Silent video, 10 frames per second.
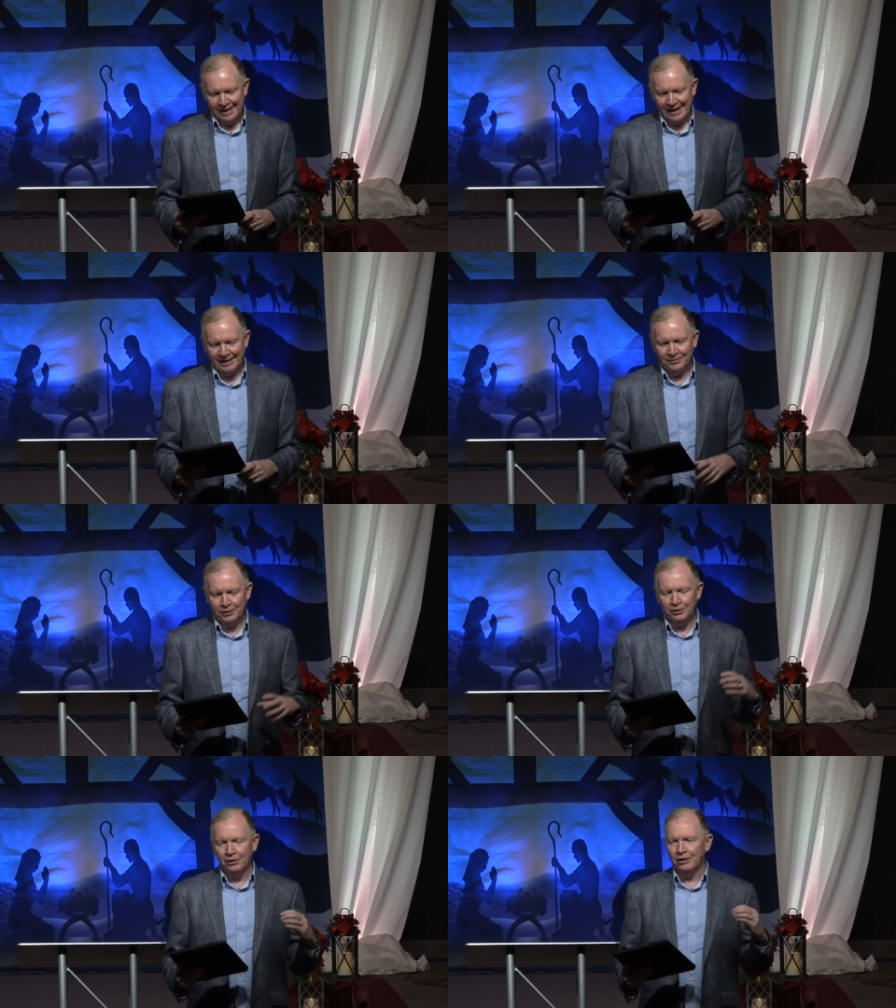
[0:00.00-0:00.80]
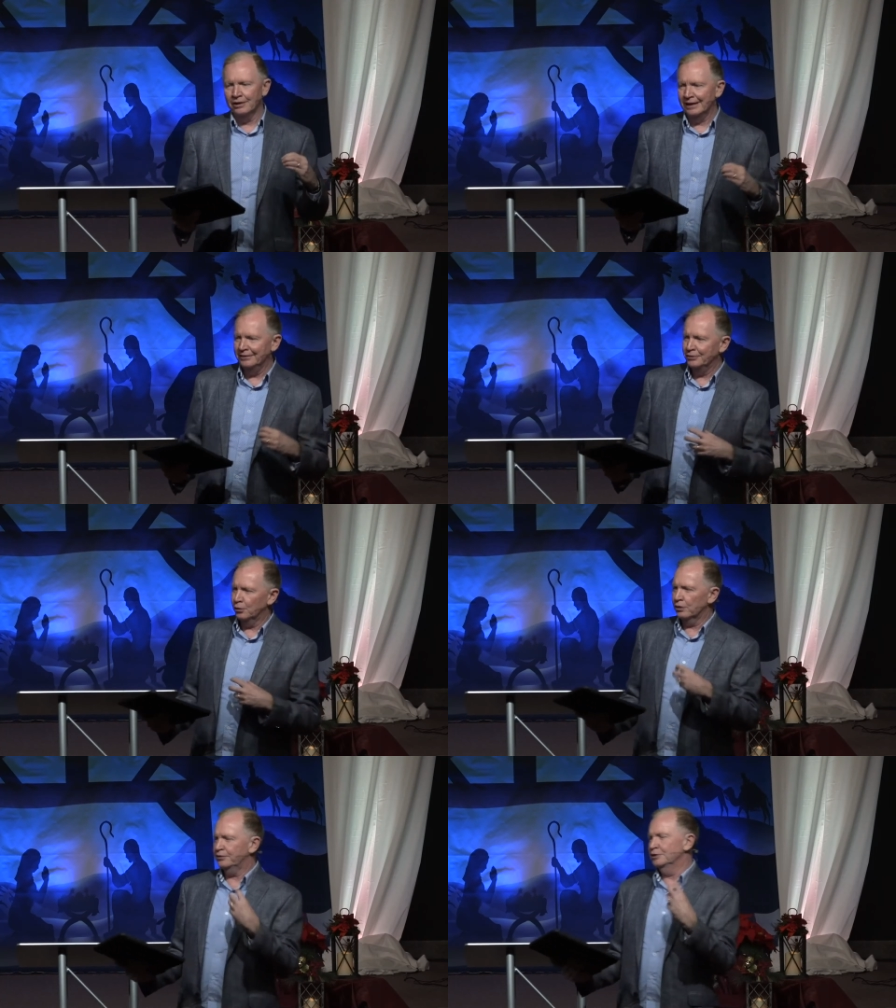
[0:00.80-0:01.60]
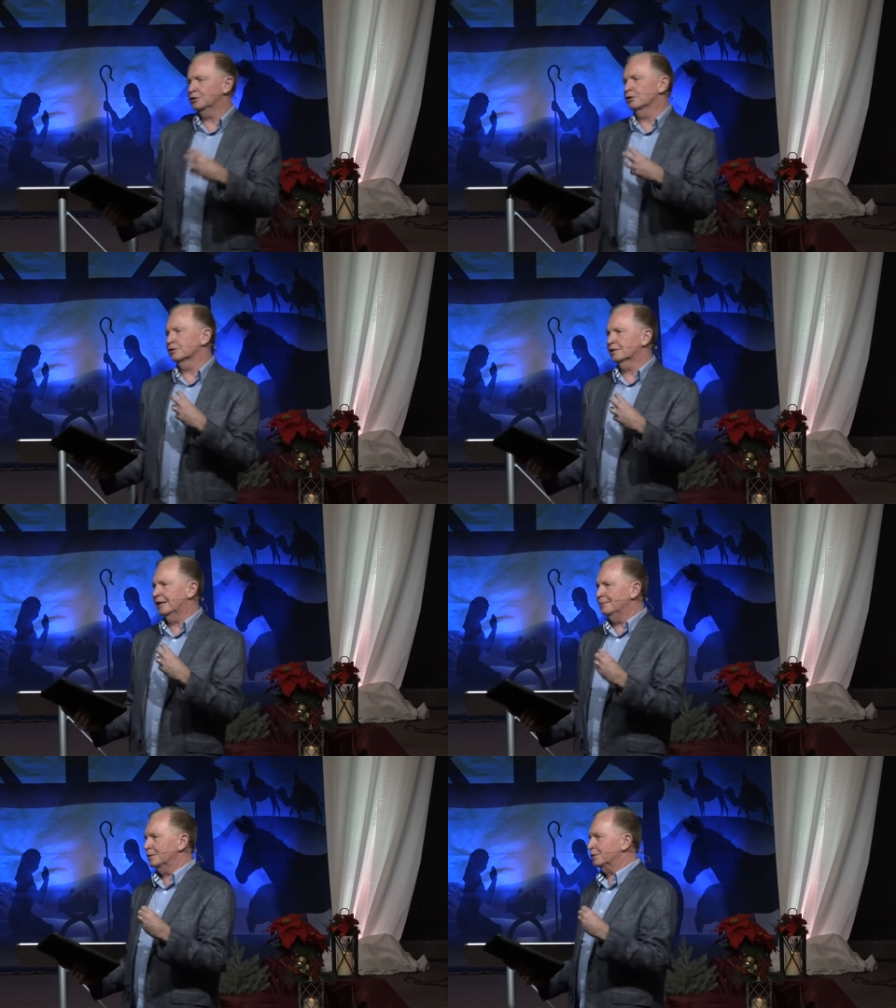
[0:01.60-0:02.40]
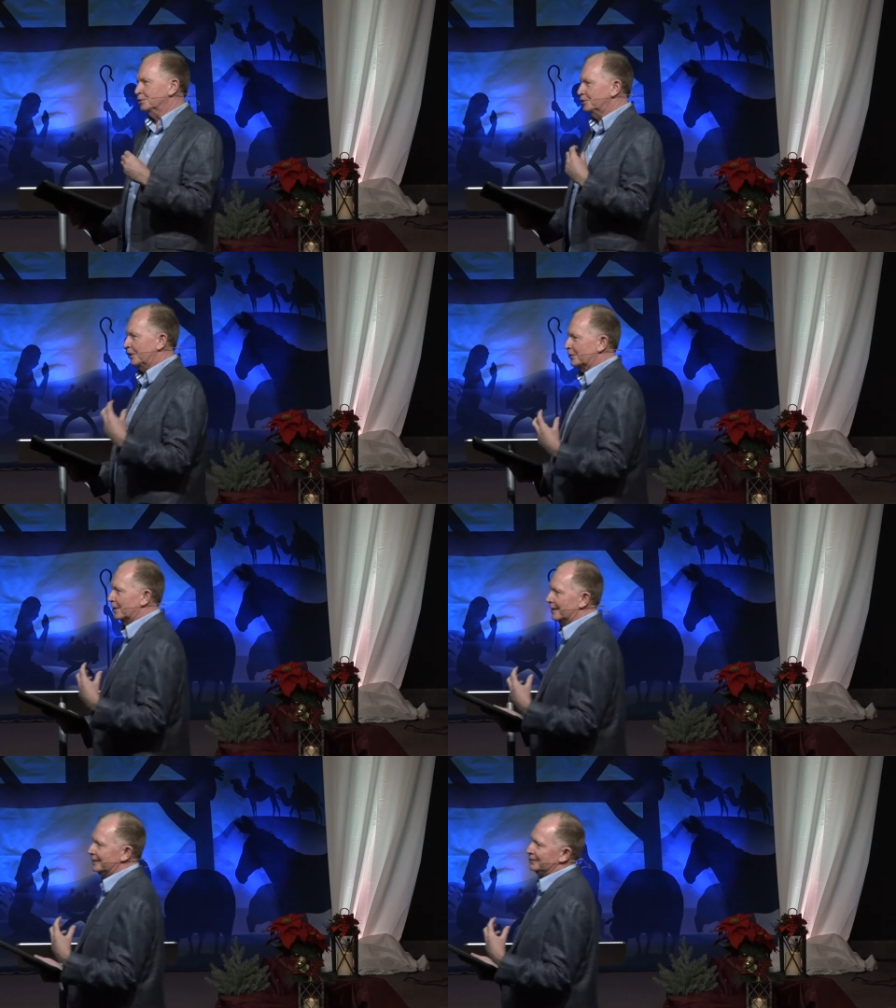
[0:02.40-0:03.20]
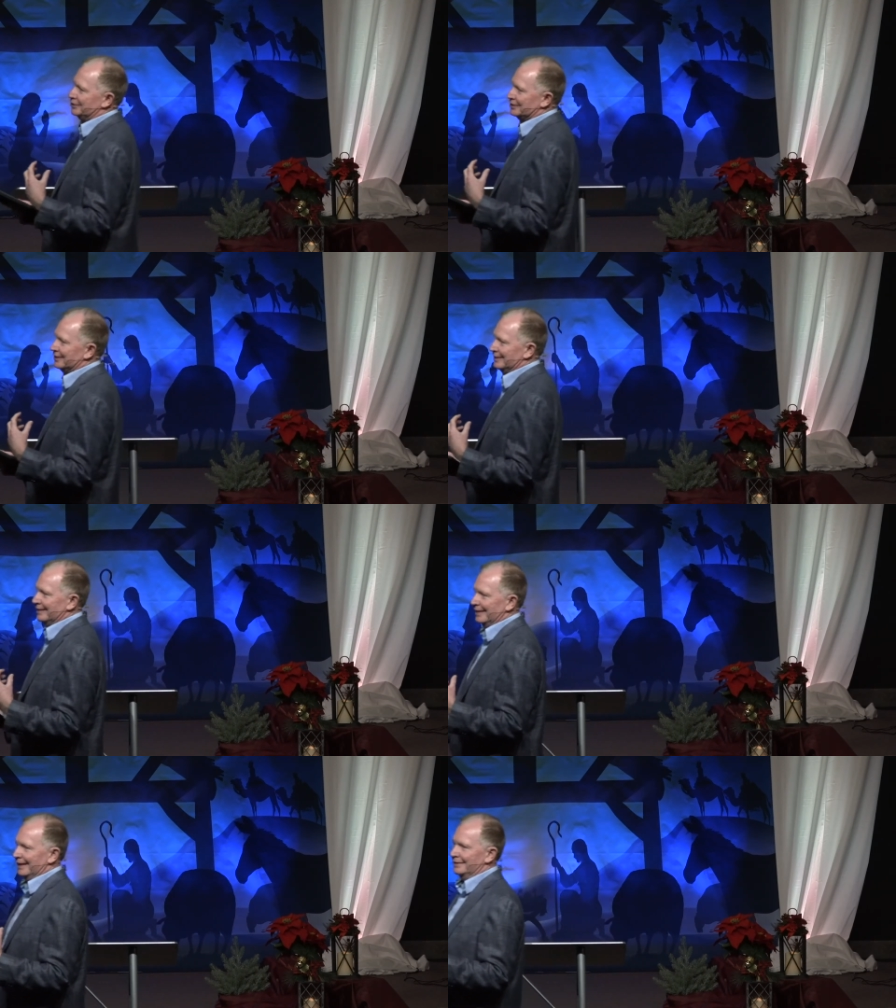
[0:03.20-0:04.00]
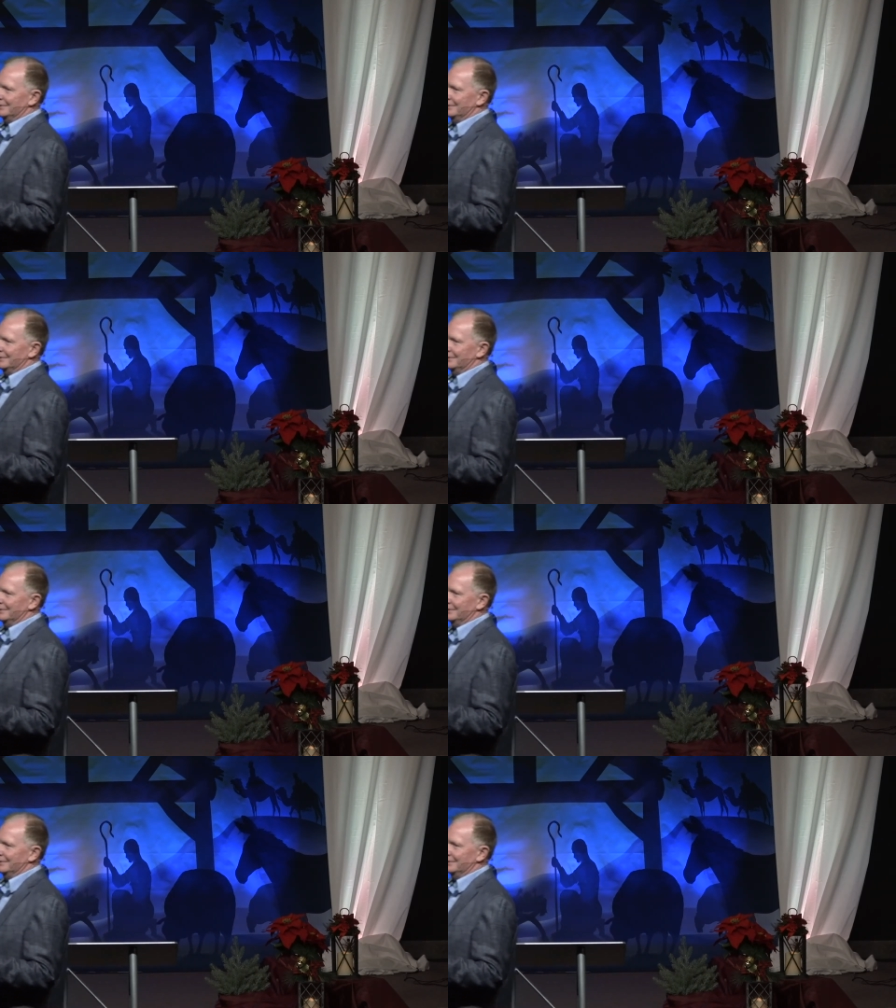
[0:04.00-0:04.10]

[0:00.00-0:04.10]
And there are endorphins or chemicals that are released in